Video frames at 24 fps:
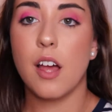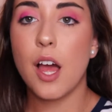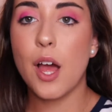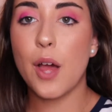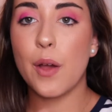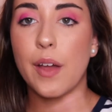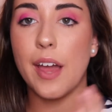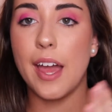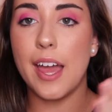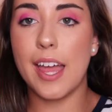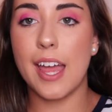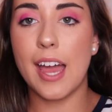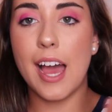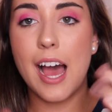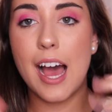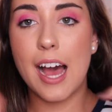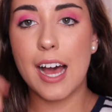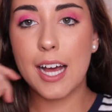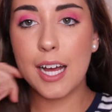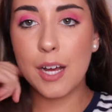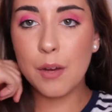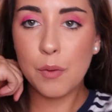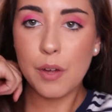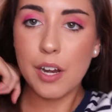Okay,
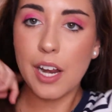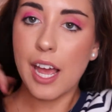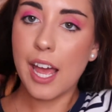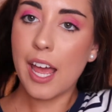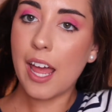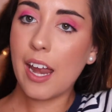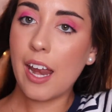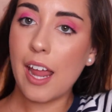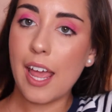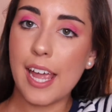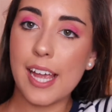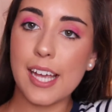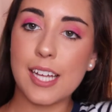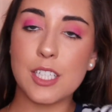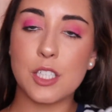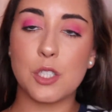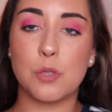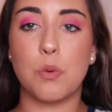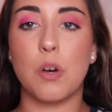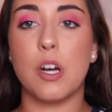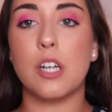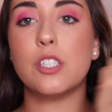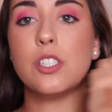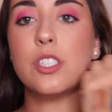I went ahead and
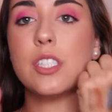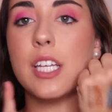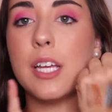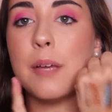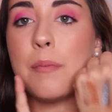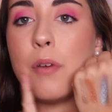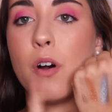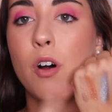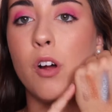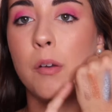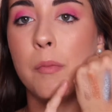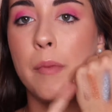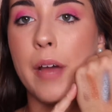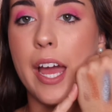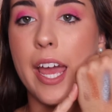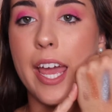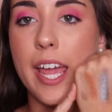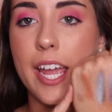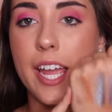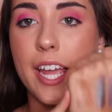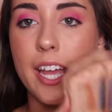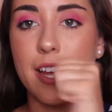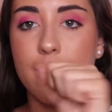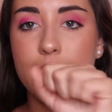swatched them on my
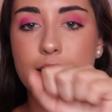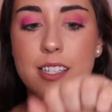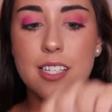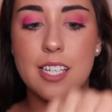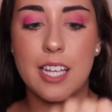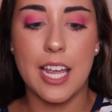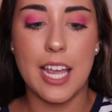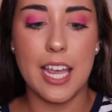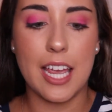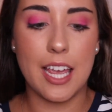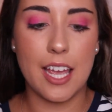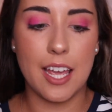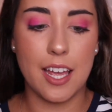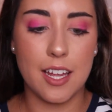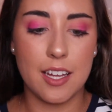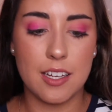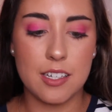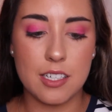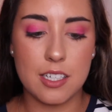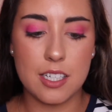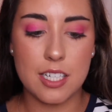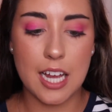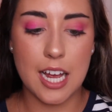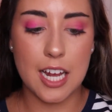hand,
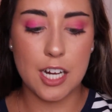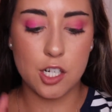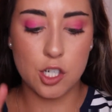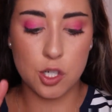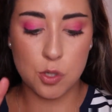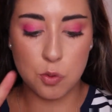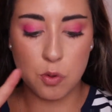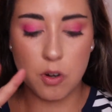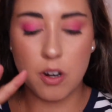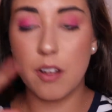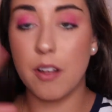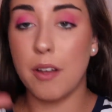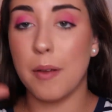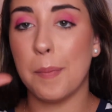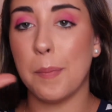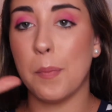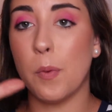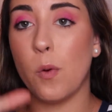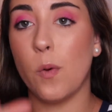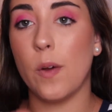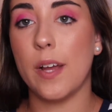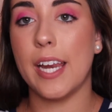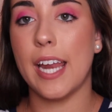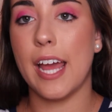and I just want to
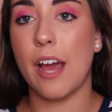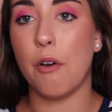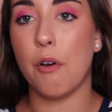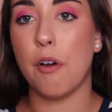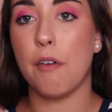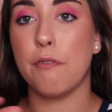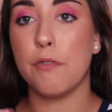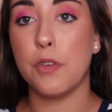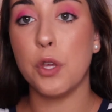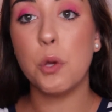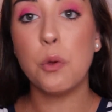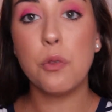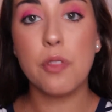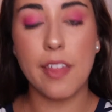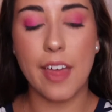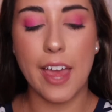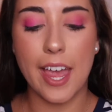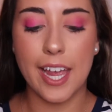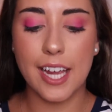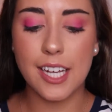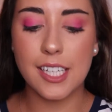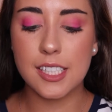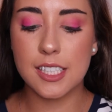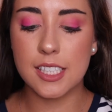point out a few
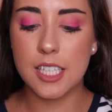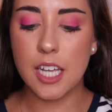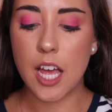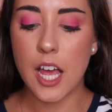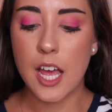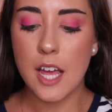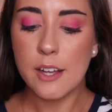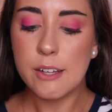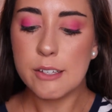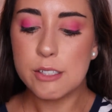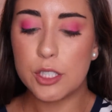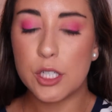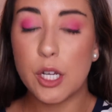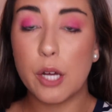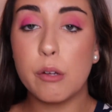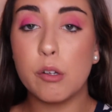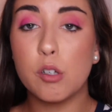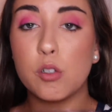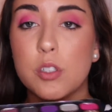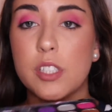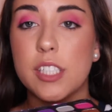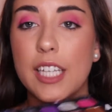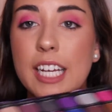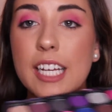things. So
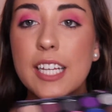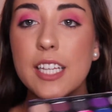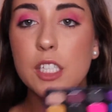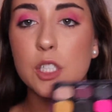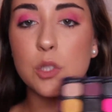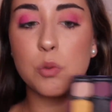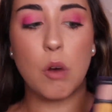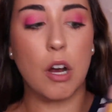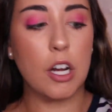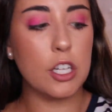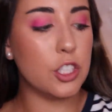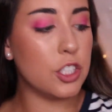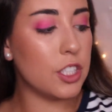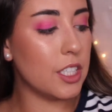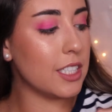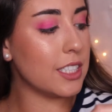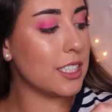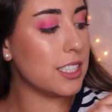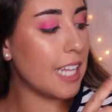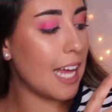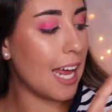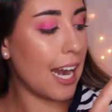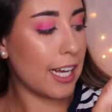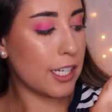you'll see in the
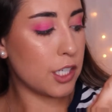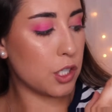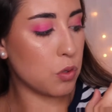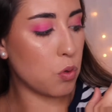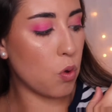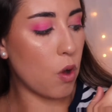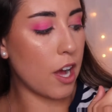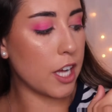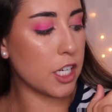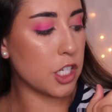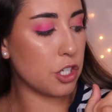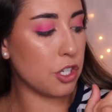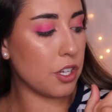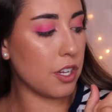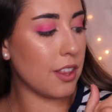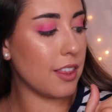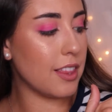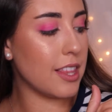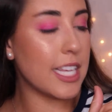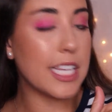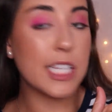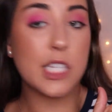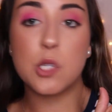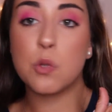swatches that I
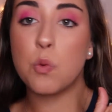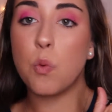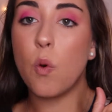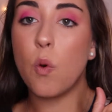swatched this